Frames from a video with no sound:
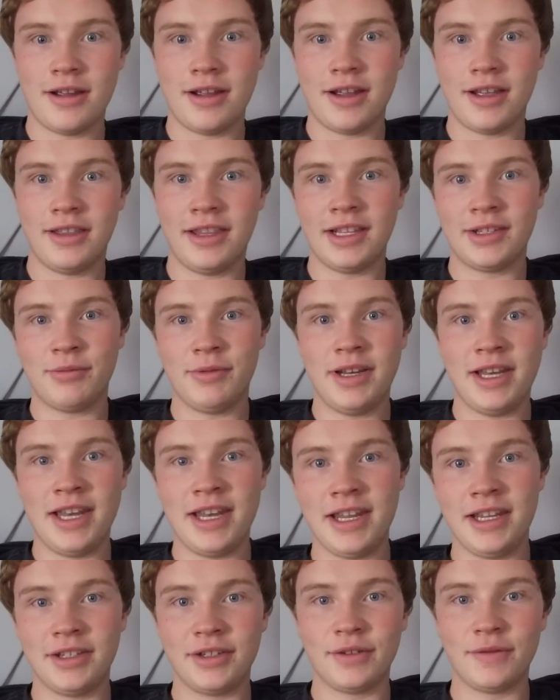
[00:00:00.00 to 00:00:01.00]
That's what
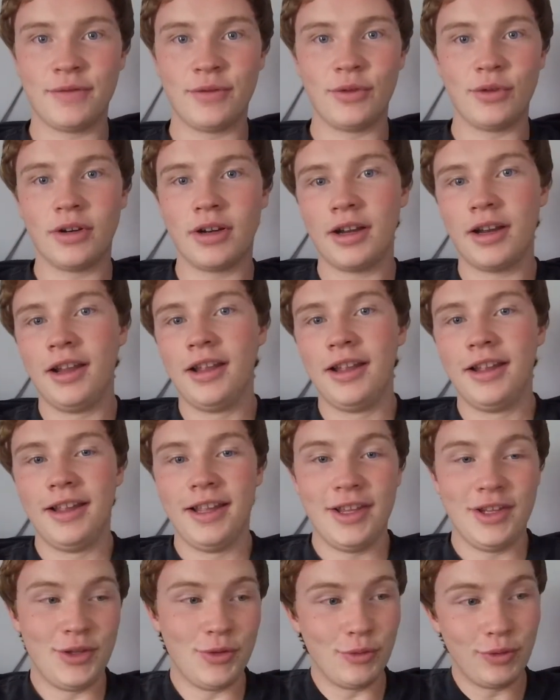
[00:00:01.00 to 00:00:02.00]
knees are for.
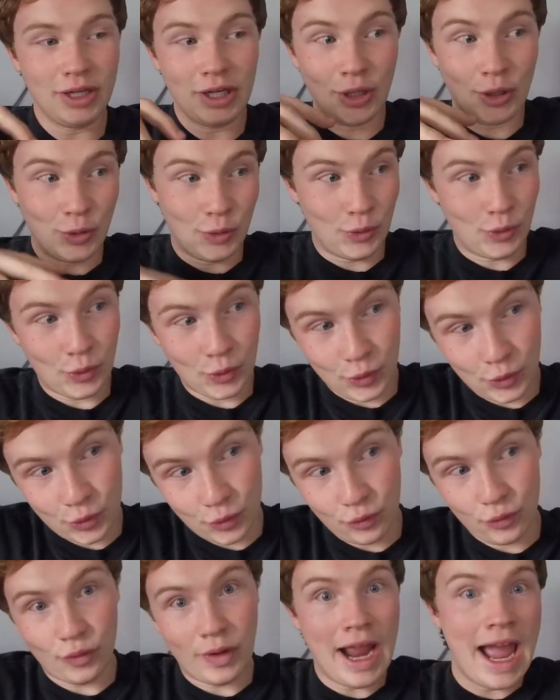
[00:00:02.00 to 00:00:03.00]
You would
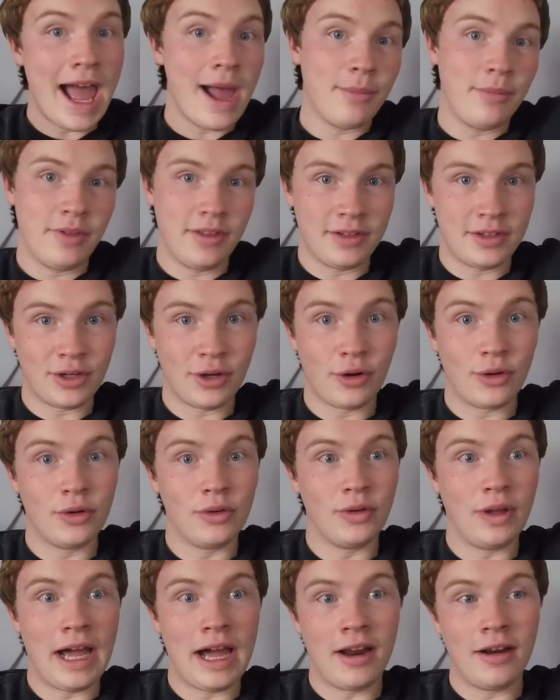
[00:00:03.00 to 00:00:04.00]
grab the
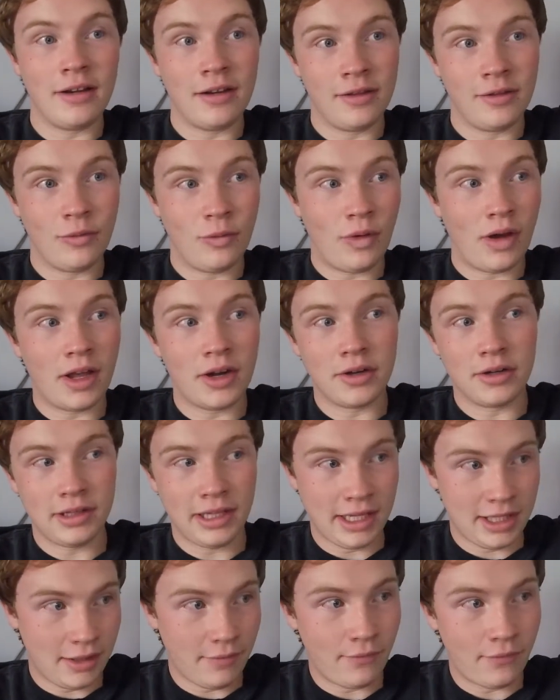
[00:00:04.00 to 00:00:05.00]
turtle out of the water,
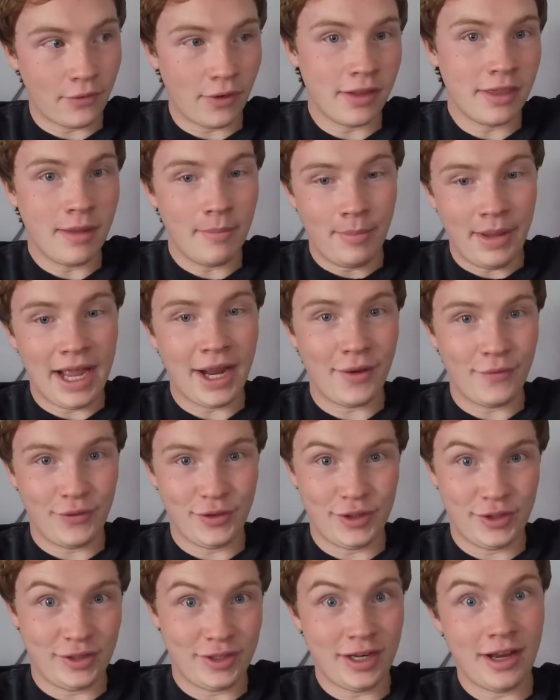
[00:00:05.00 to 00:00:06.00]
like the front and the back of
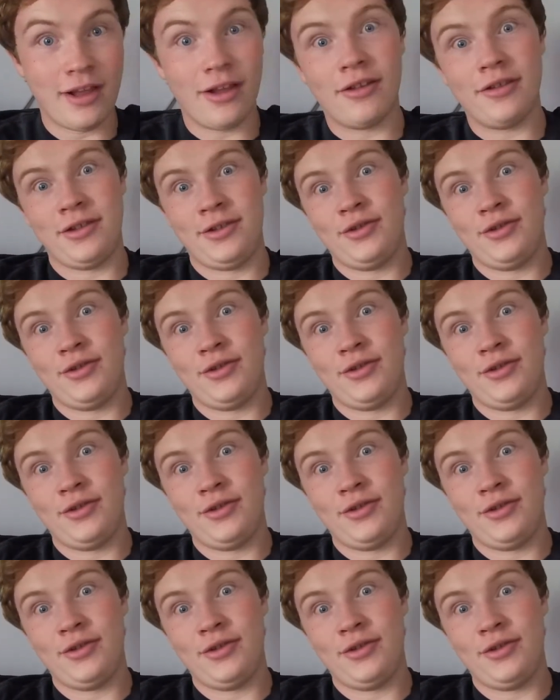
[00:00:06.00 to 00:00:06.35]
its shell.